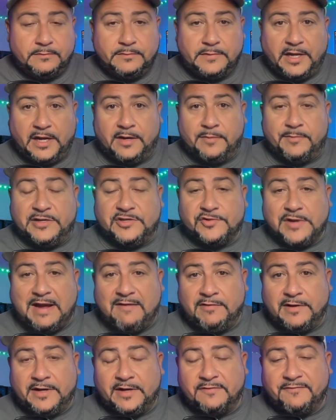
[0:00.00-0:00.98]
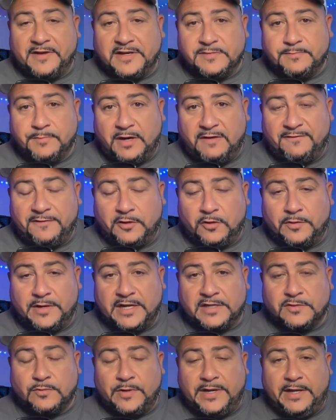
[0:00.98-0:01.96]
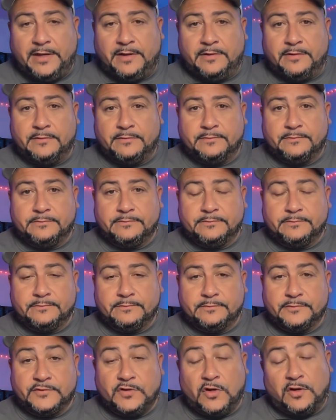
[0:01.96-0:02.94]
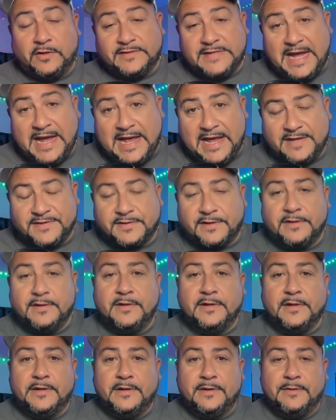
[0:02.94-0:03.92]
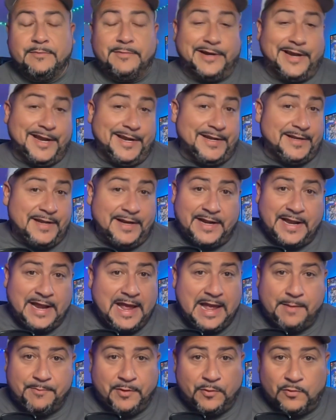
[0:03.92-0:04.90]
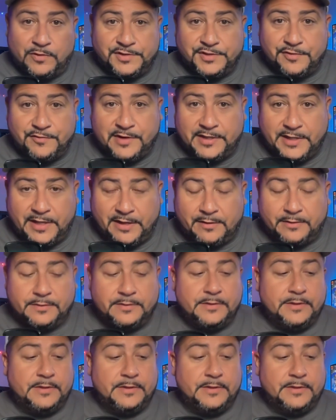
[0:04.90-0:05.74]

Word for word: They're going to be traveling to face Buffalo next week. Tall task, but anything can happen once you're in there.